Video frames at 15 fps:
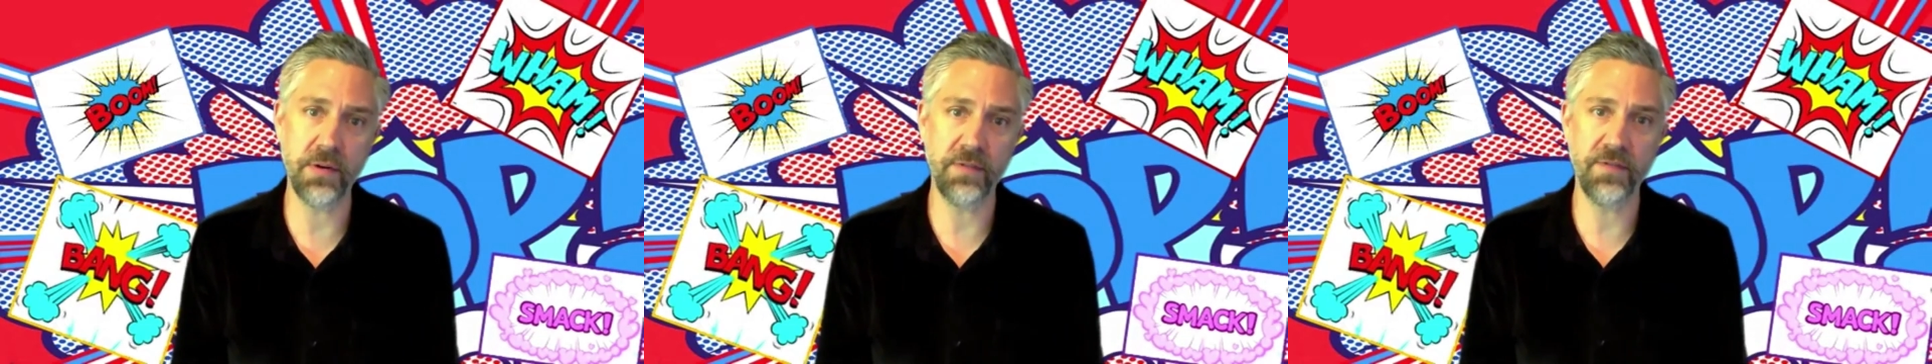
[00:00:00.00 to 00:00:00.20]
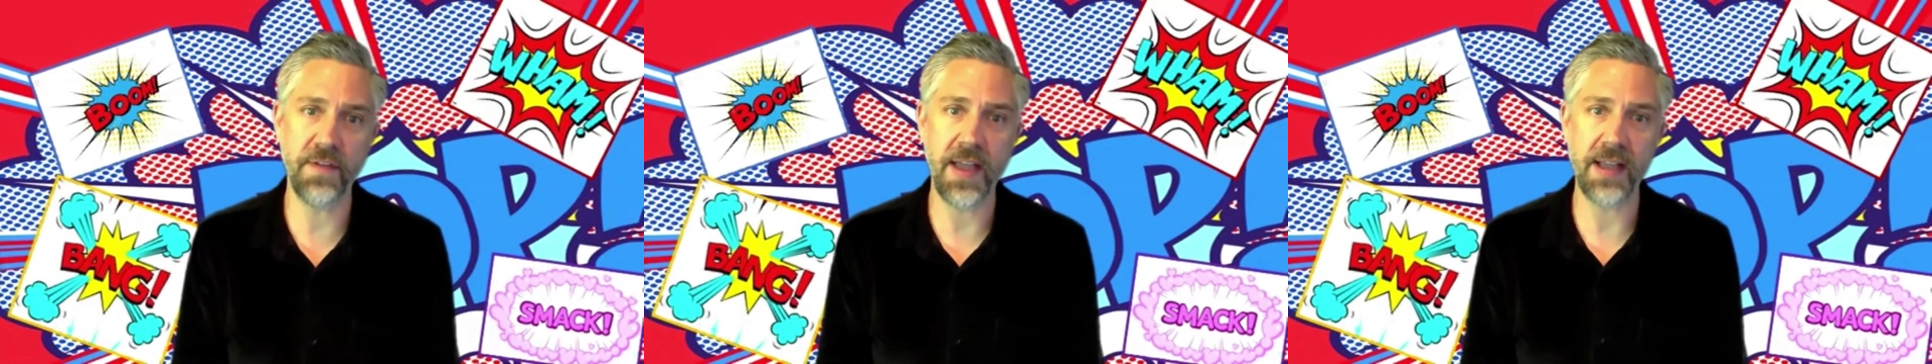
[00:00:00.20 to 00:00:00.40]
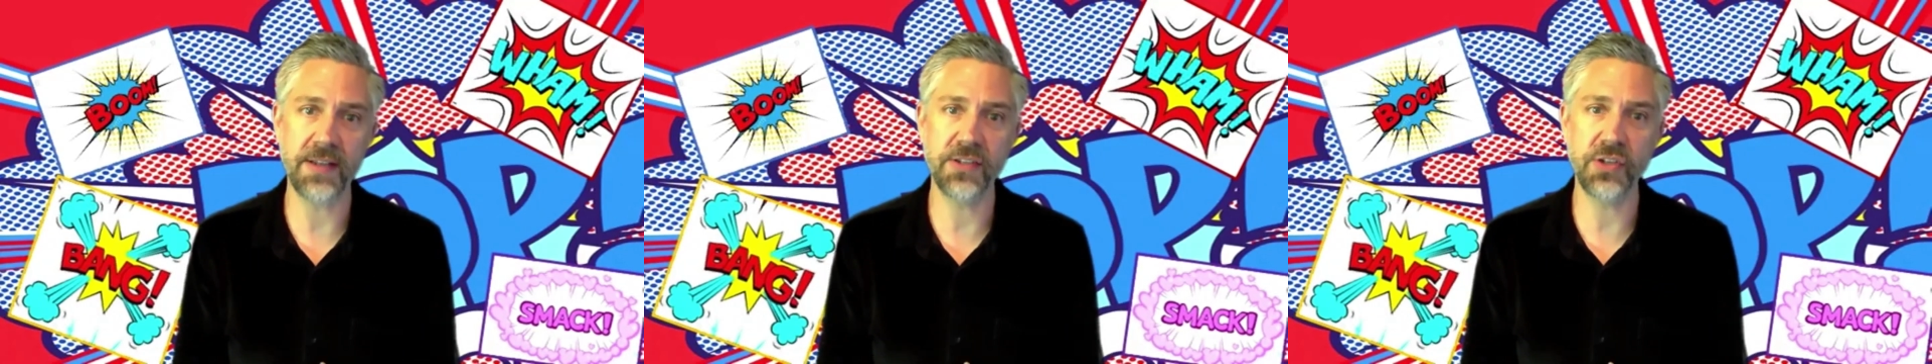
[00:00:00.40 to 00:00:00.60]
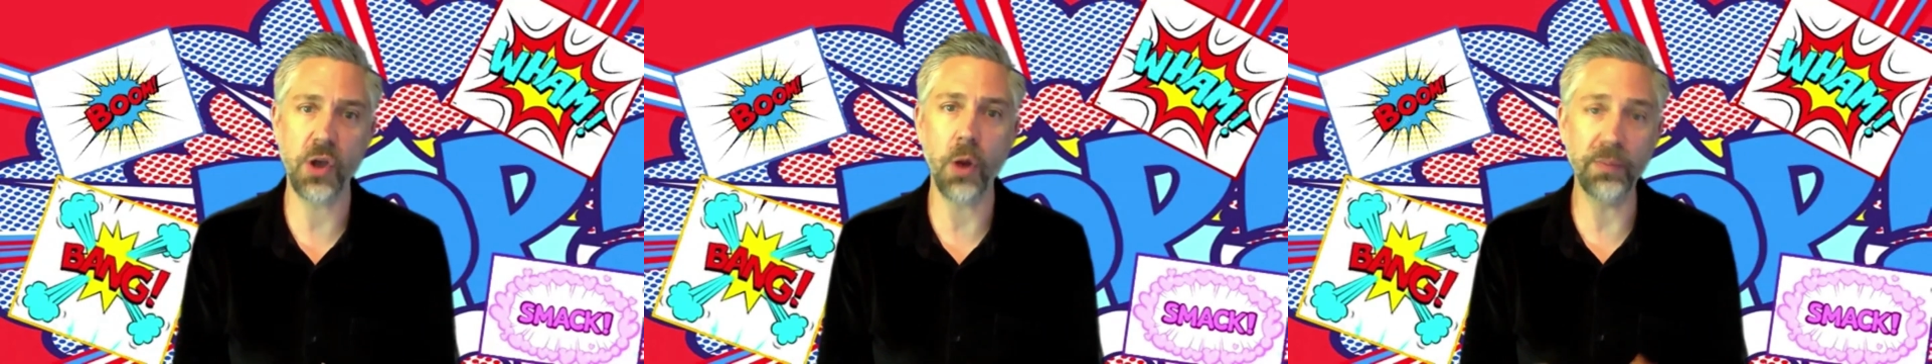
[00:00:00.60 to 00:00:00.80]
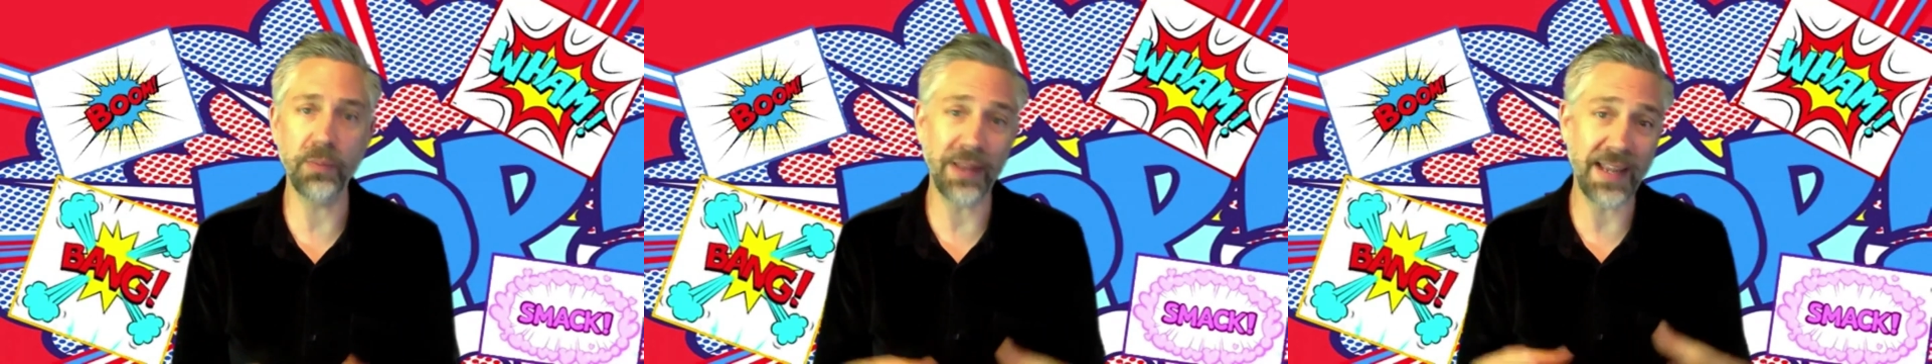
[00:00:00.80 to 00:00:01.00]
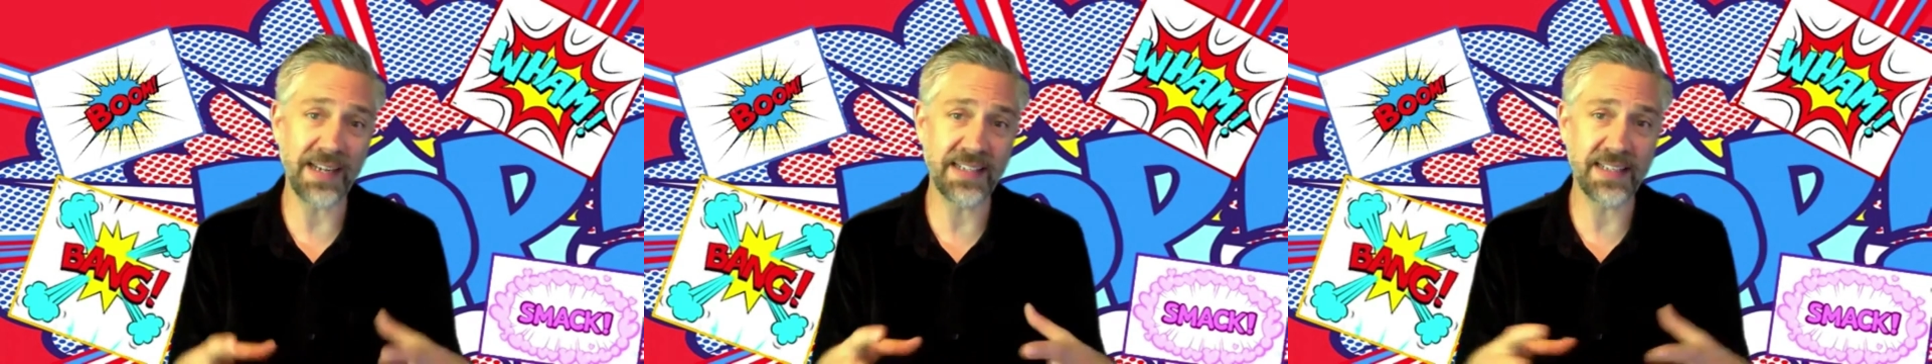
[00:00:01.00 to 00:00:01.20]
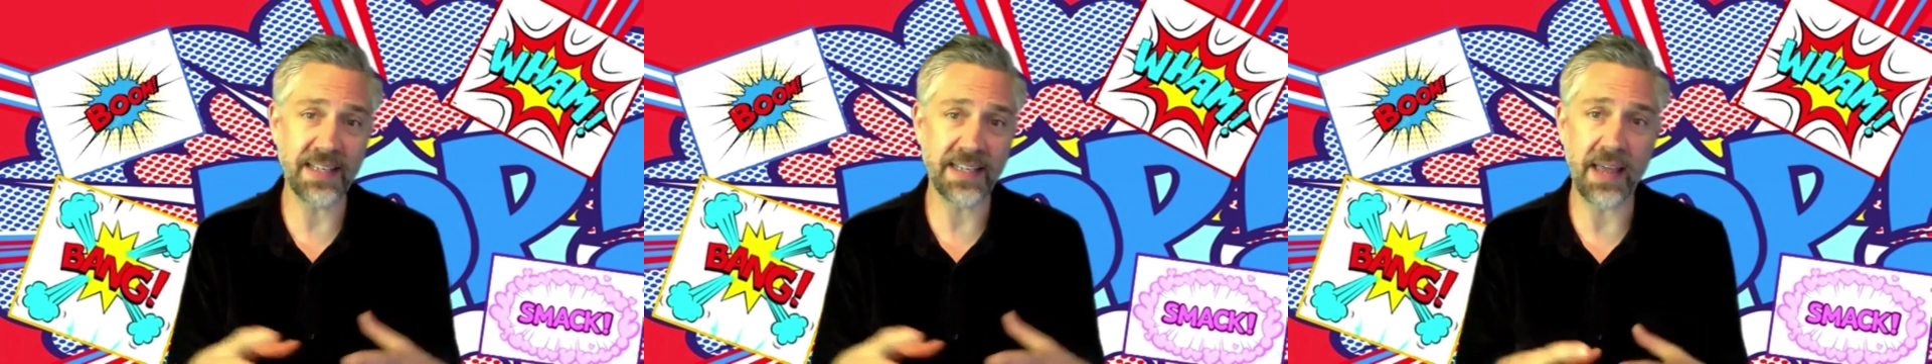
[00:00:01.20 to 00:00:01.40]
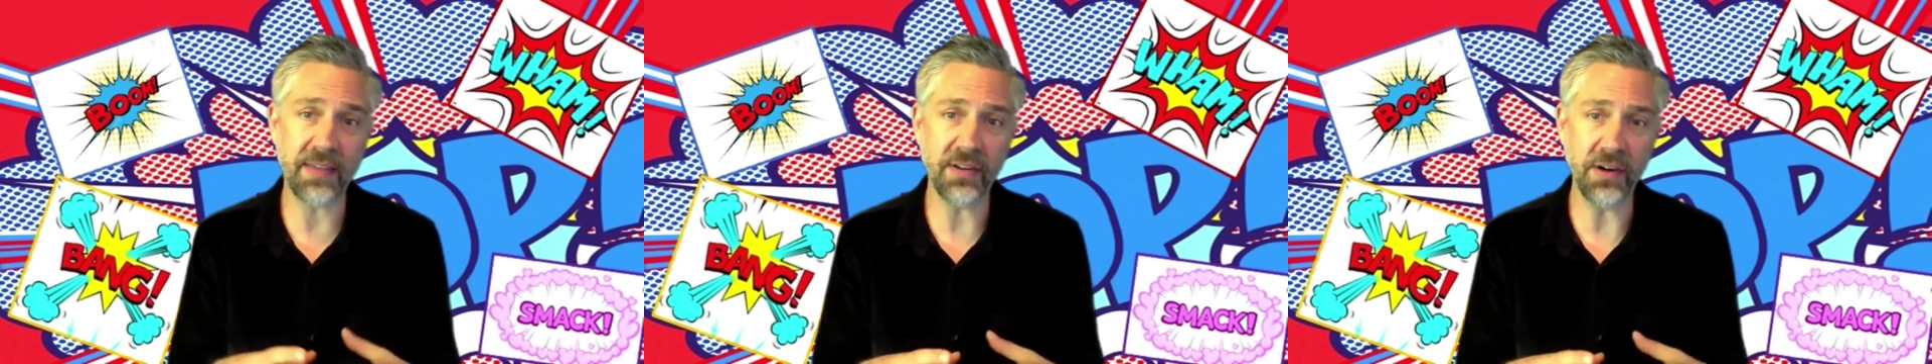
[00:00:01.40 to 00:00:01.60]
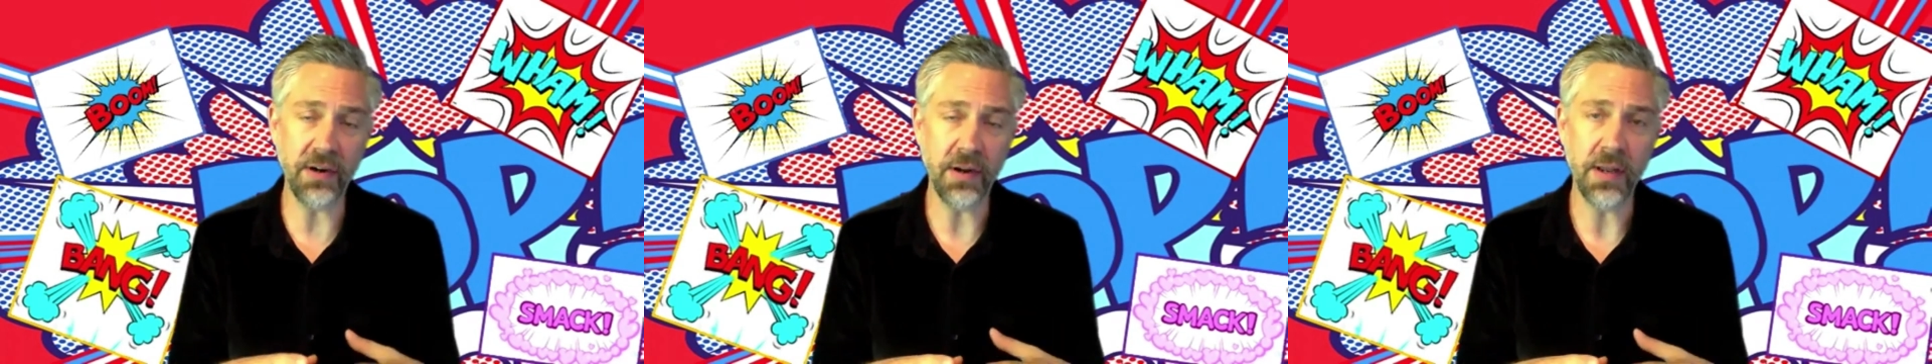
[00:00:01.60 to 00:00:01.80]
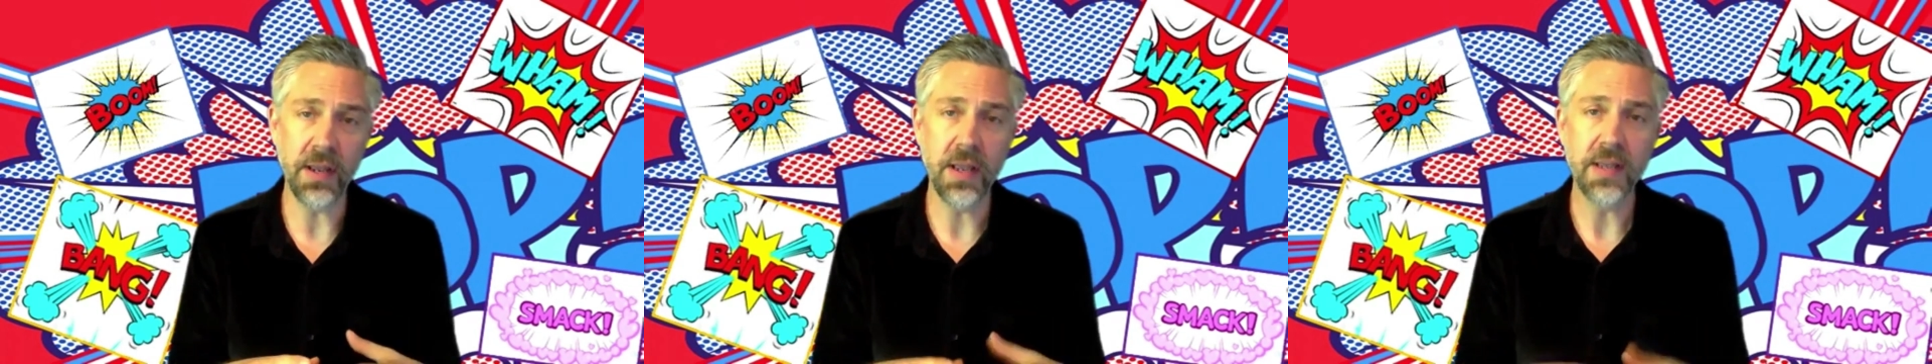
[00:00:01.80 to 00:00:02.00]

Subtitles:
effects are played together,